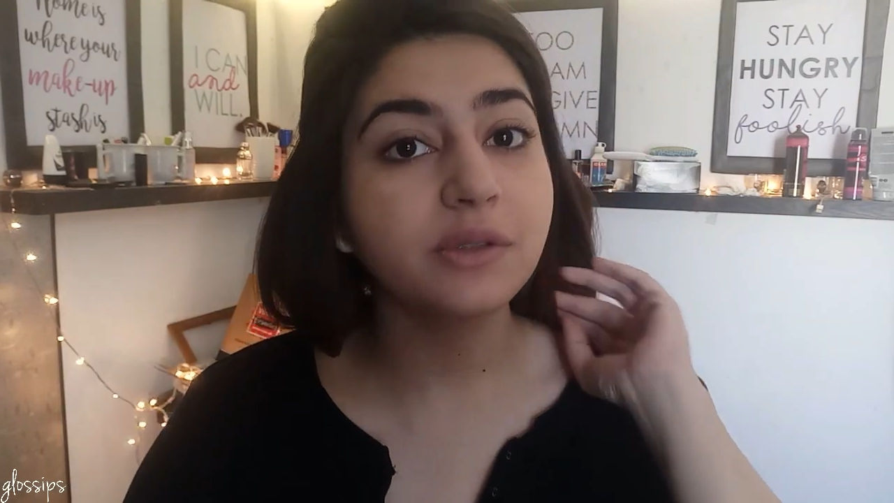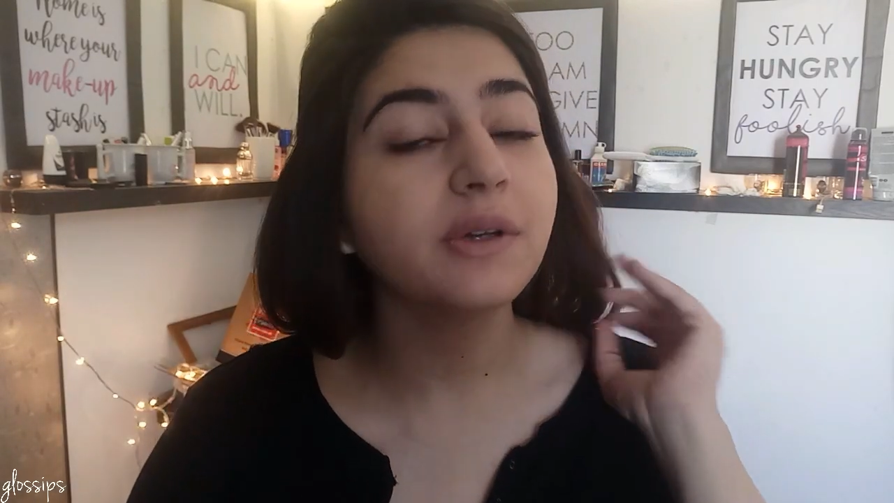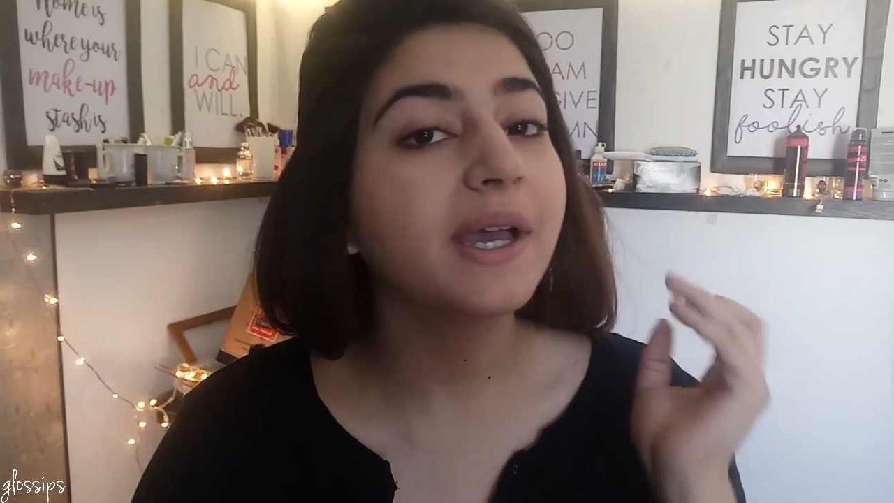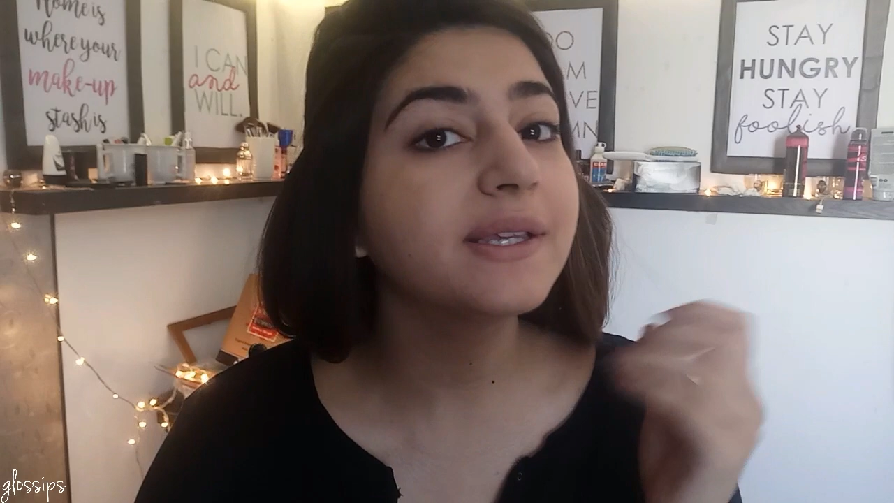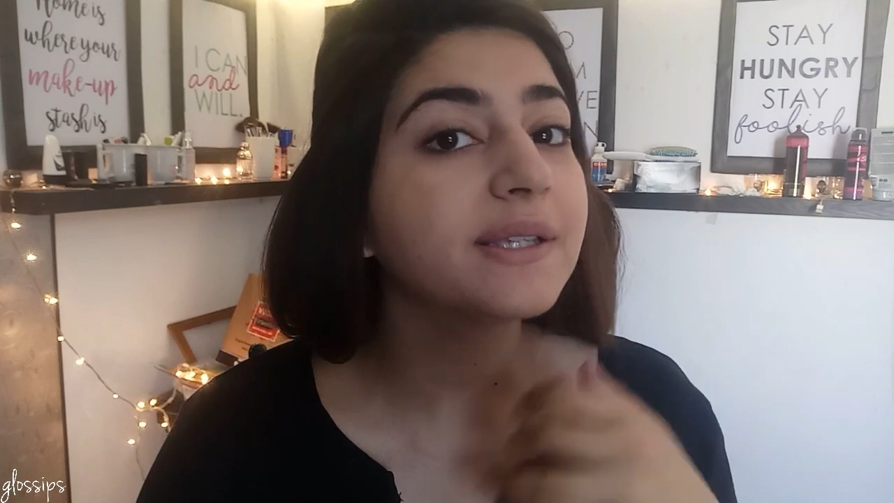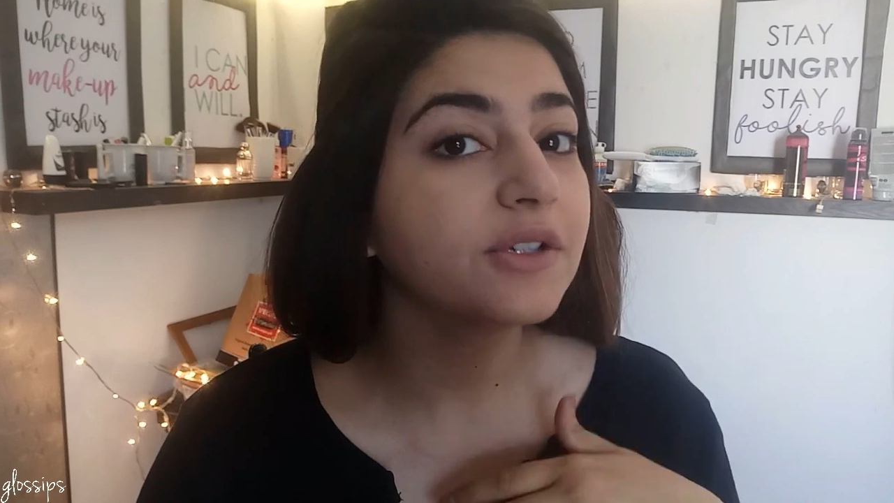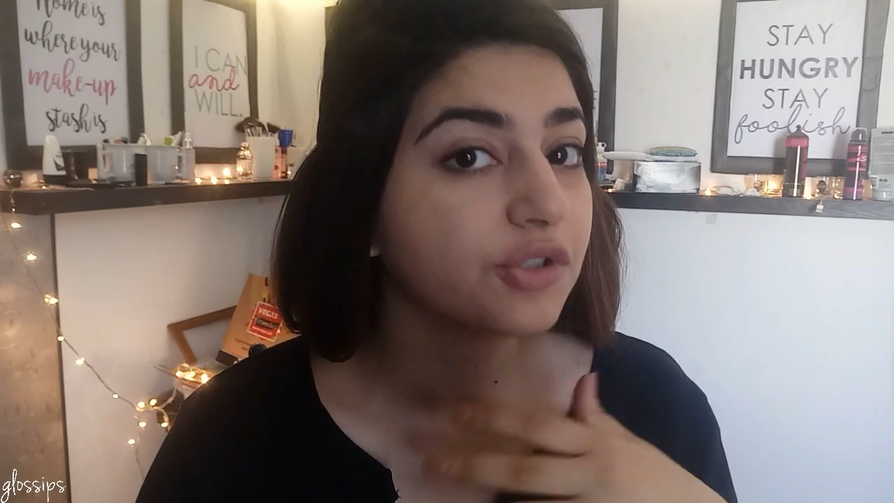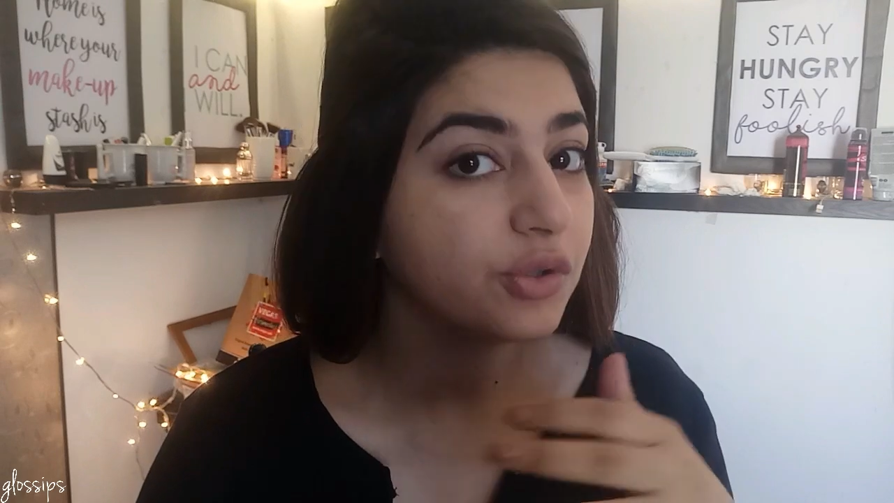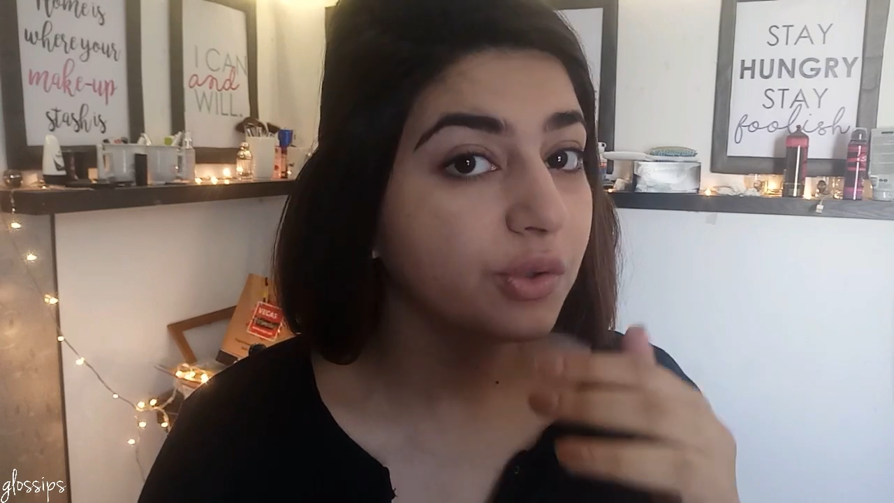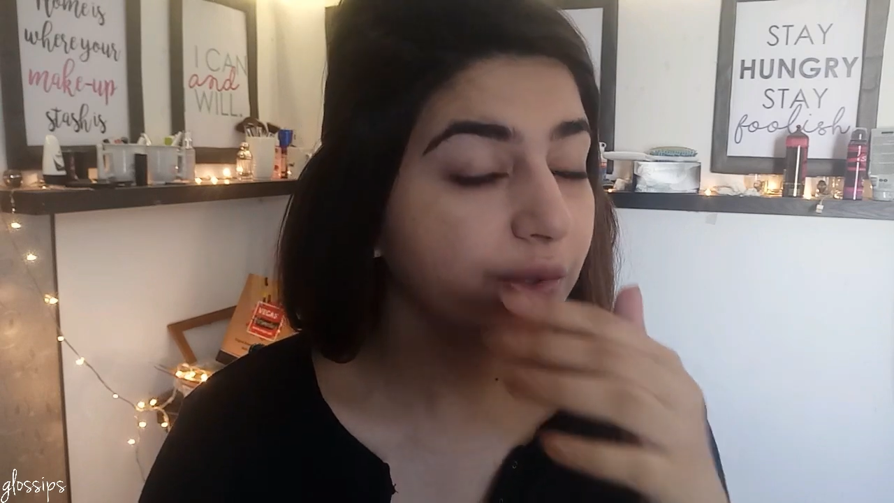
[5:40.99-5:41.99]
to you guys
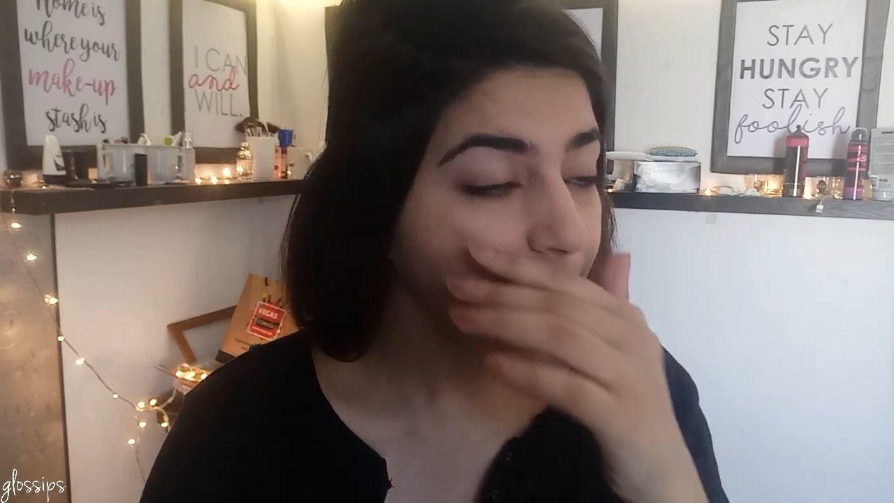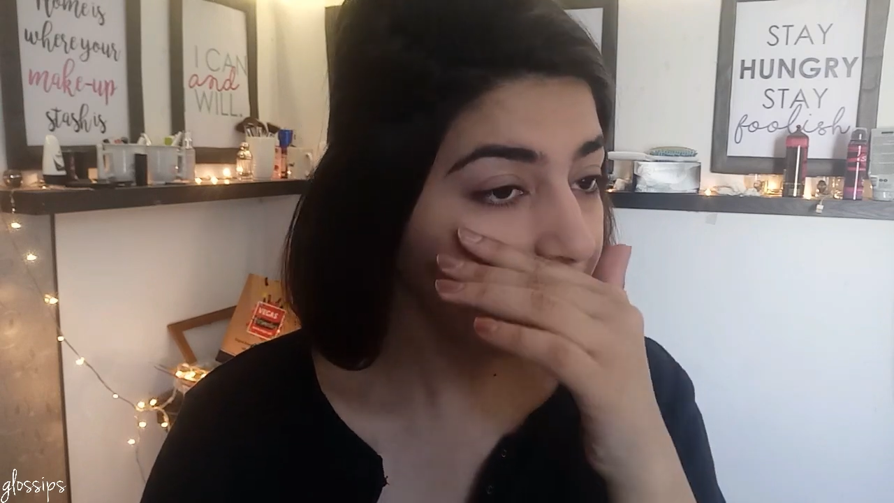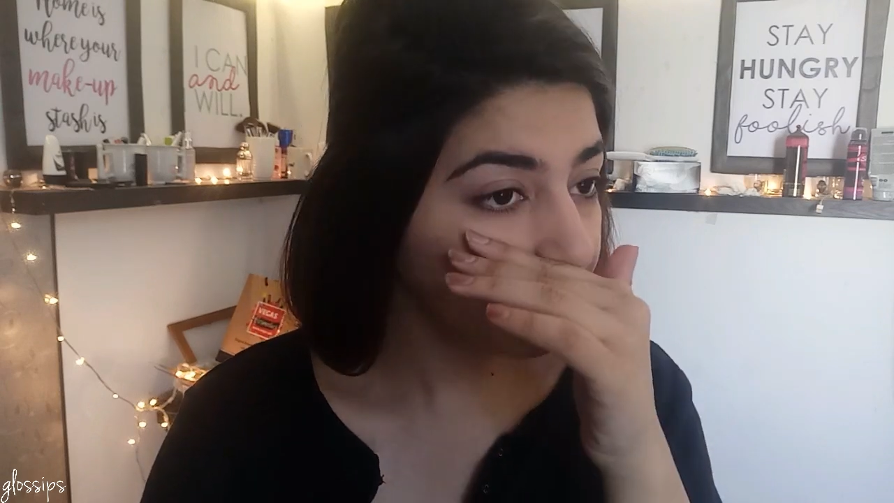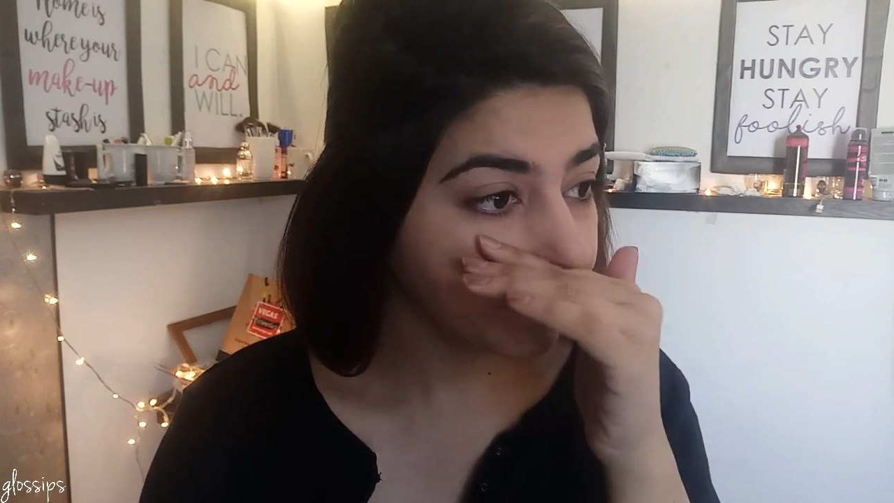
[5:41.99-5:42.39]
and show you.